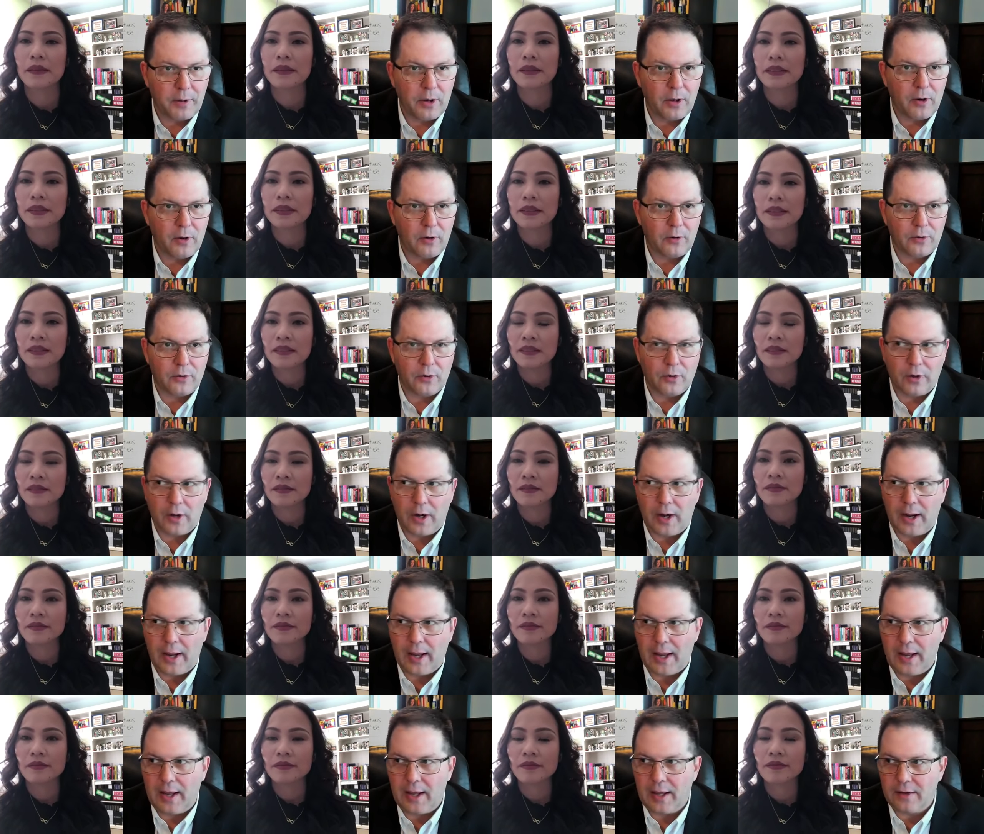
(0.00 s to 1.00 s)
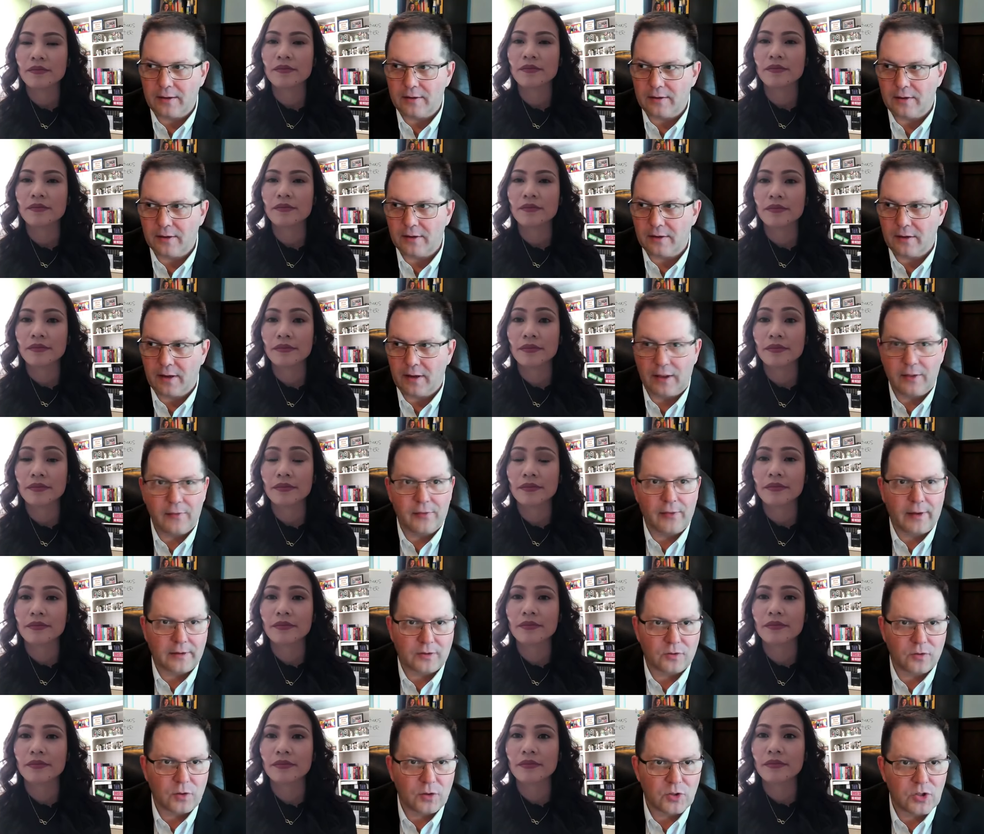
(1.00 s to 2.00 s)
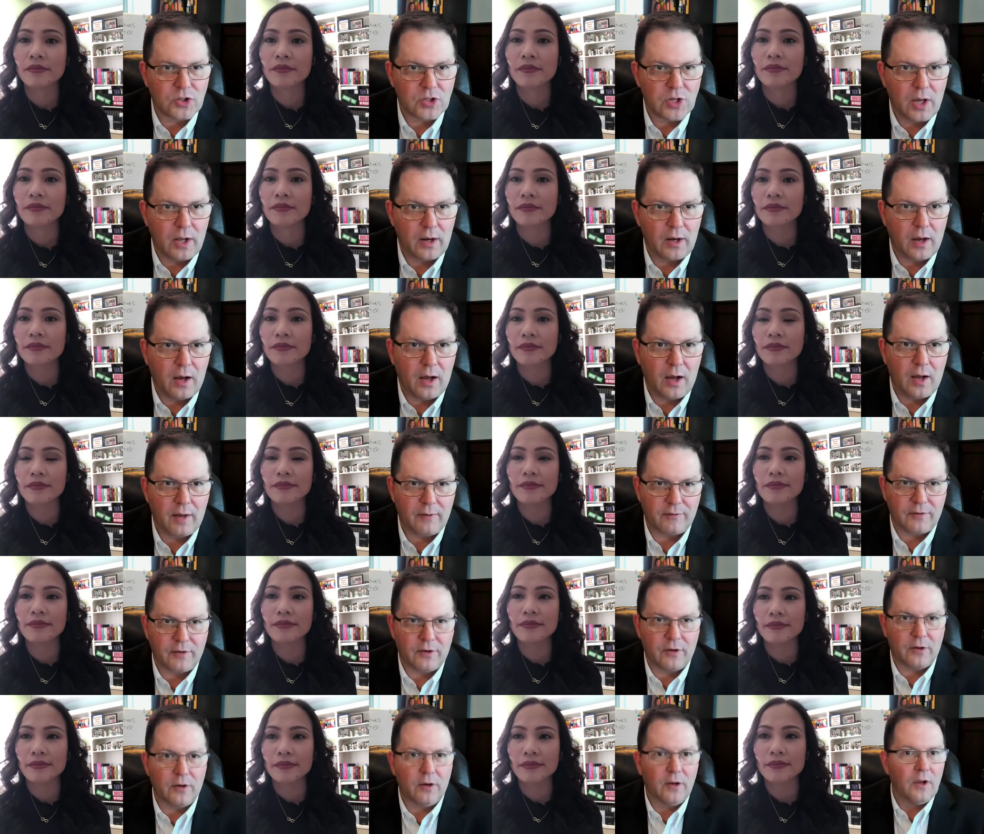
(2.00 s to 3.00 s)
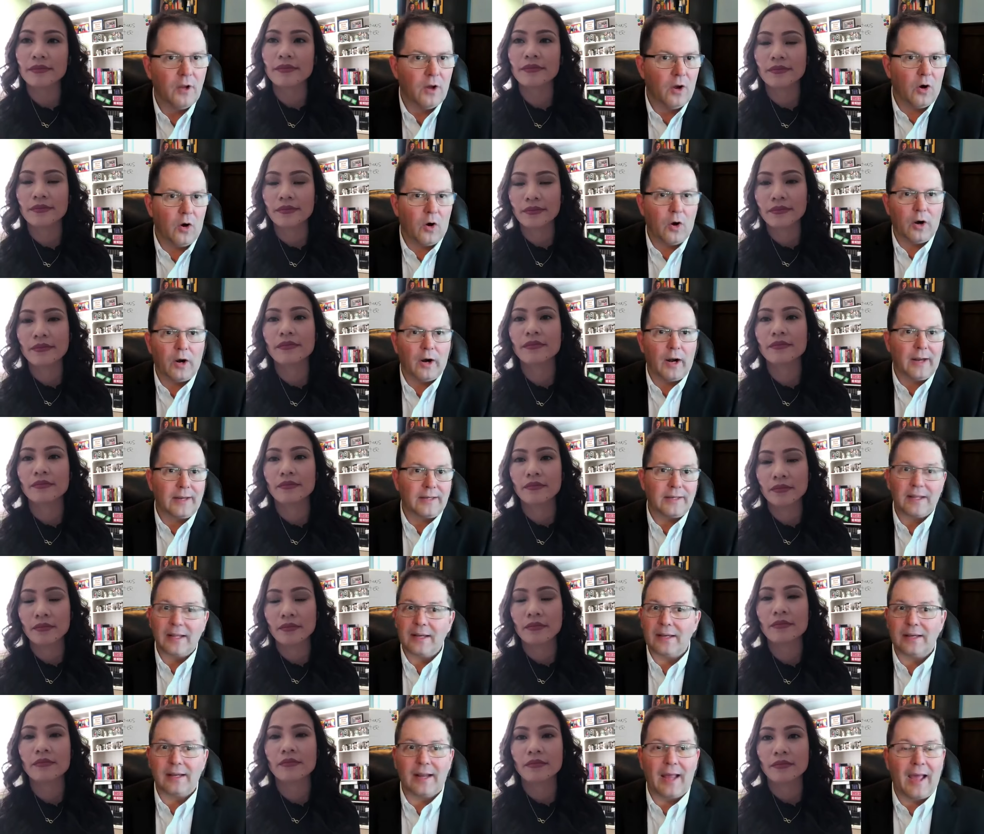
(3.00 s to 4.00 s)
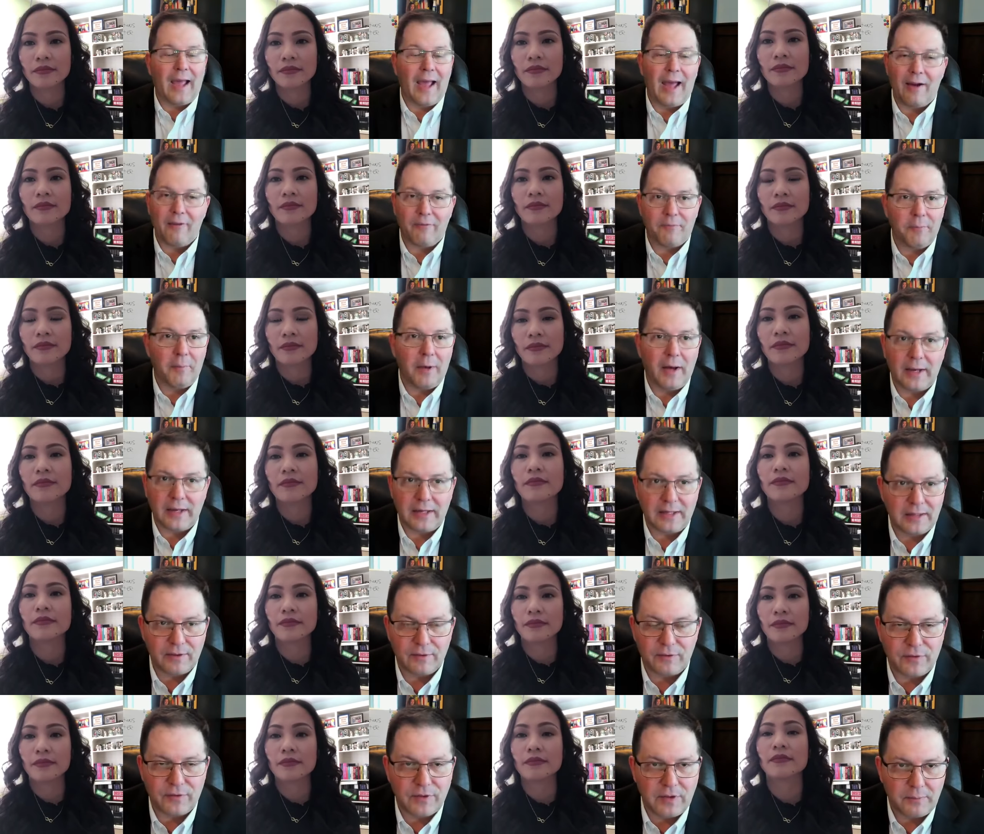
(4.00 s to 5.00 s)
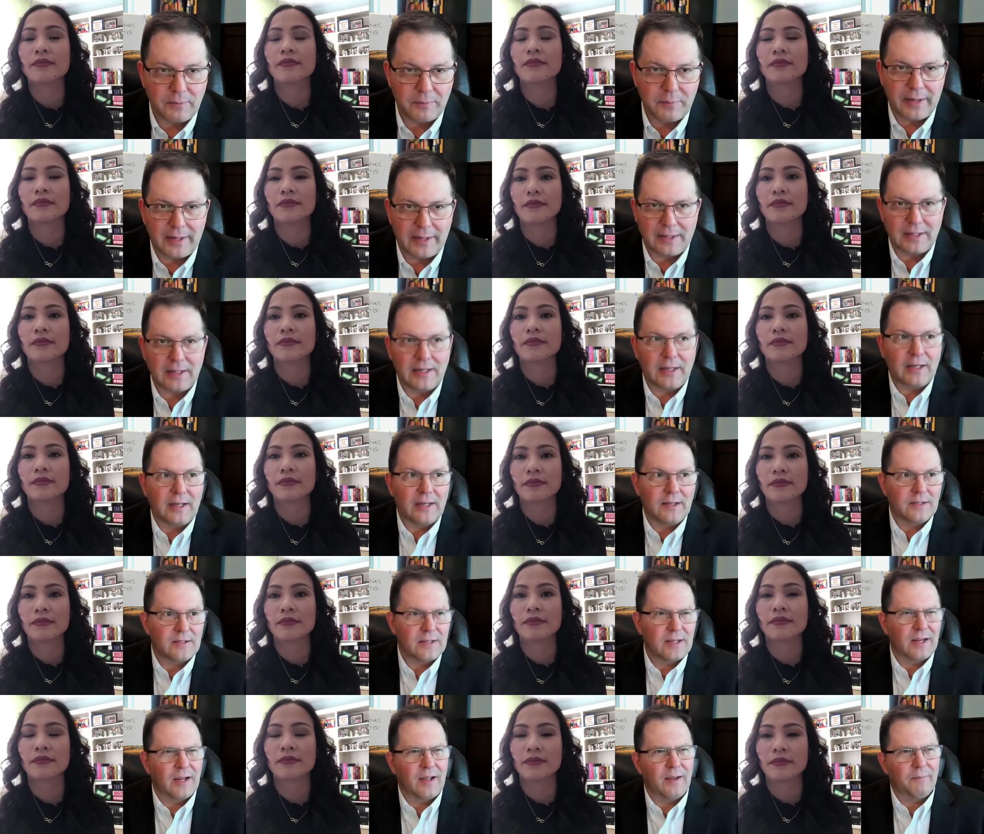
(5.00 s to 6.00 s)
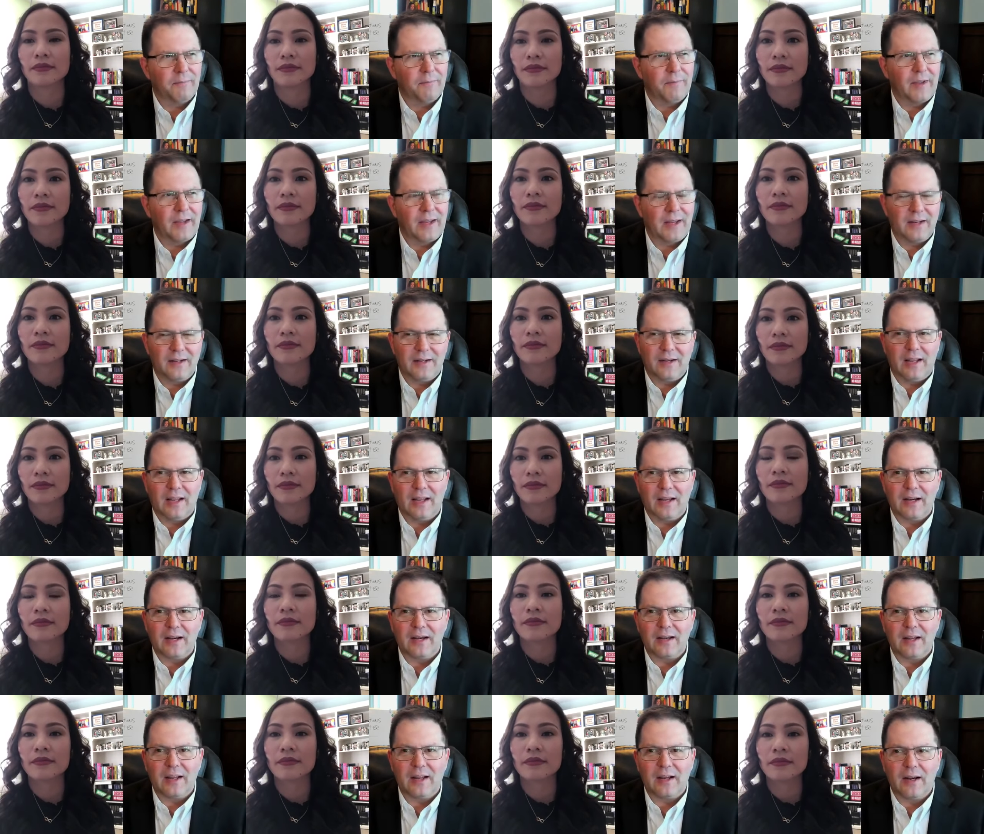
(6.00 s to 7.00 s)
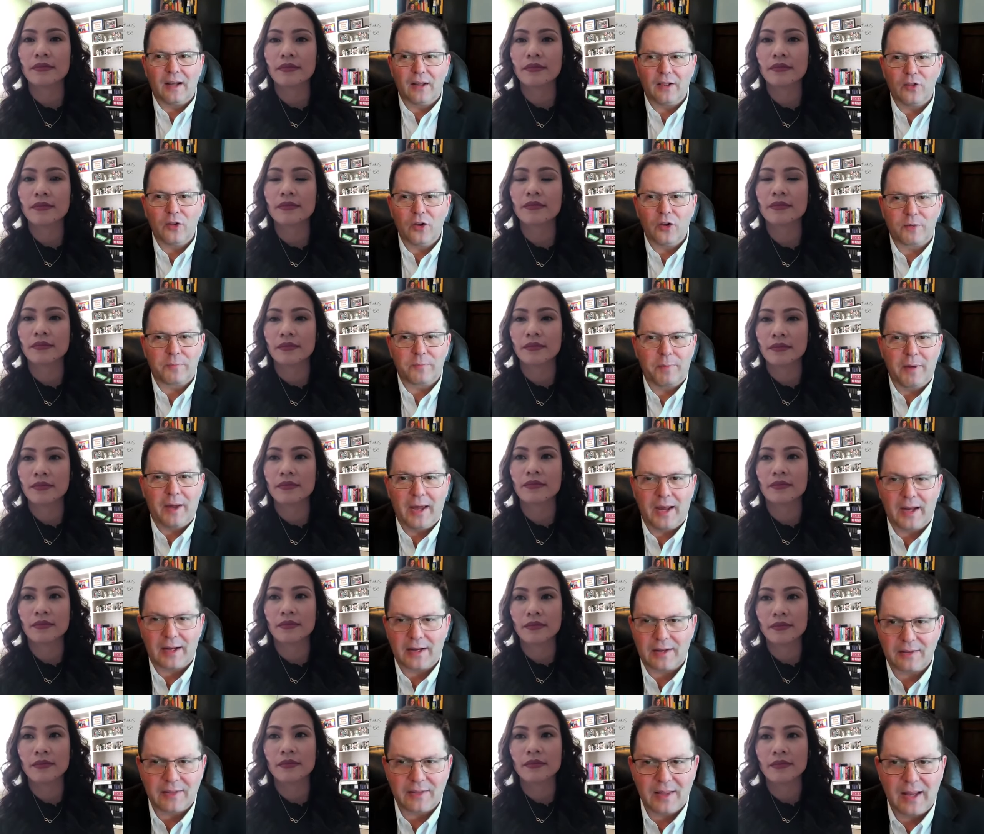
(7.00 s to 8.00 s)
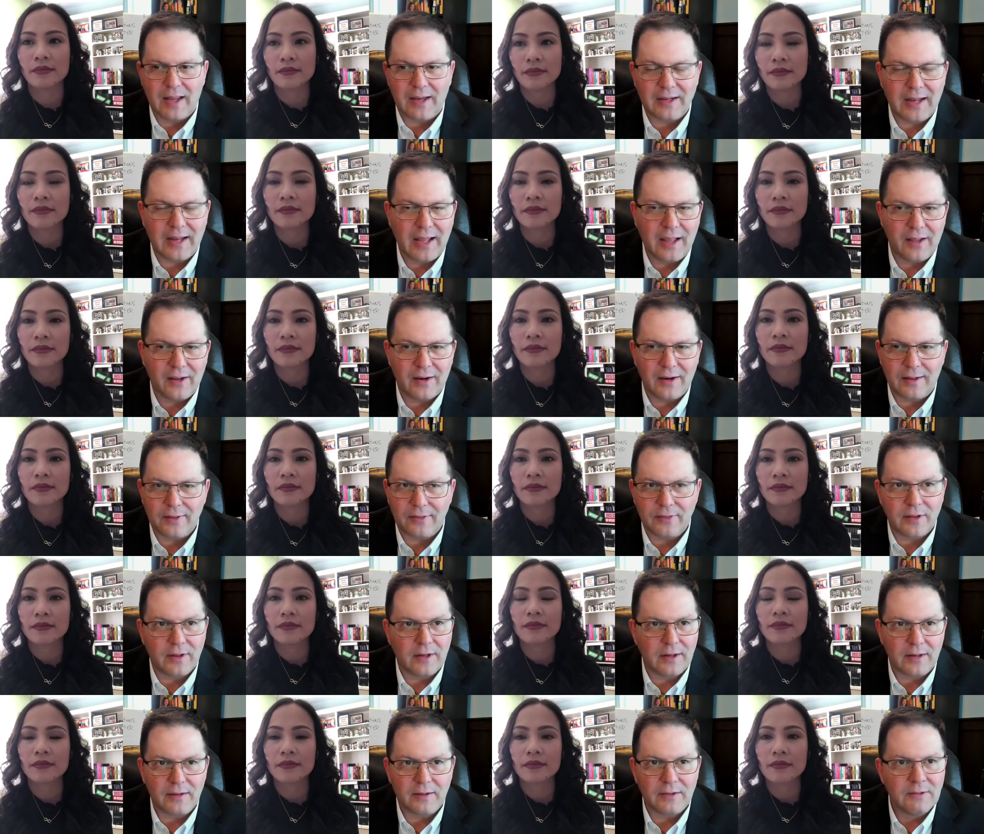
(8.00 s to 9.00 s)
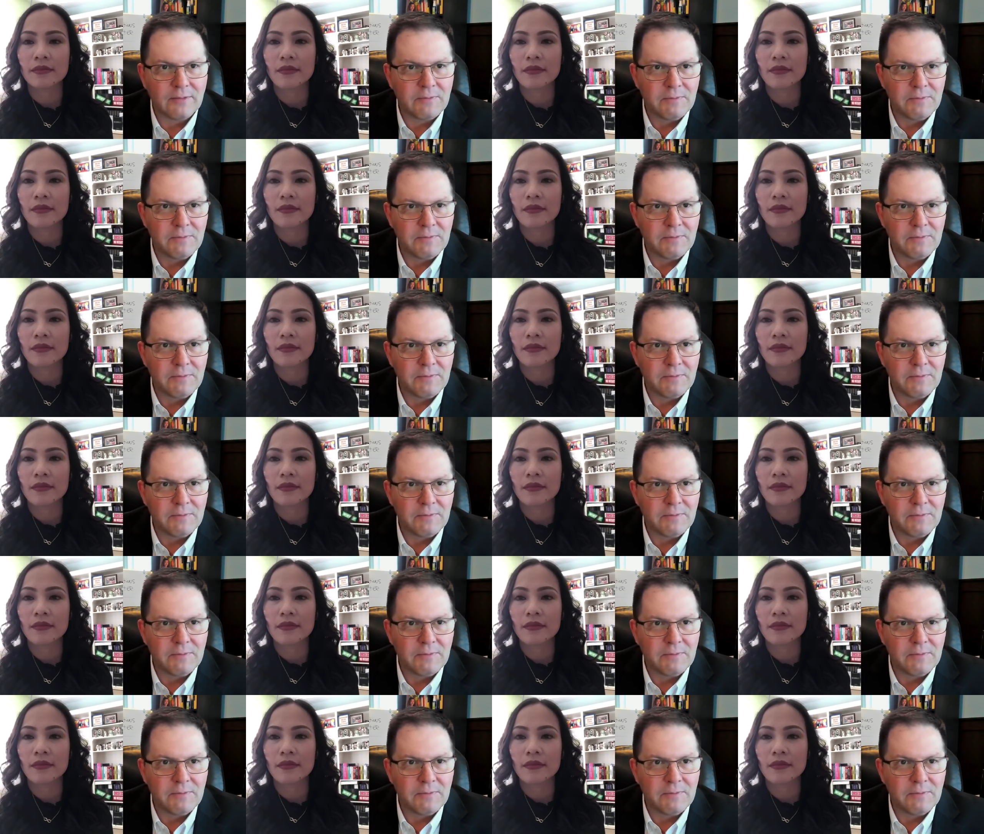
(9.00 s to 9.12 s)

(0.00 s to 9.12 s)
Speaker 1: repoed or I had the electric shut off or or I didn't have money to feed my kids and I'm and and and I look back at that now and I think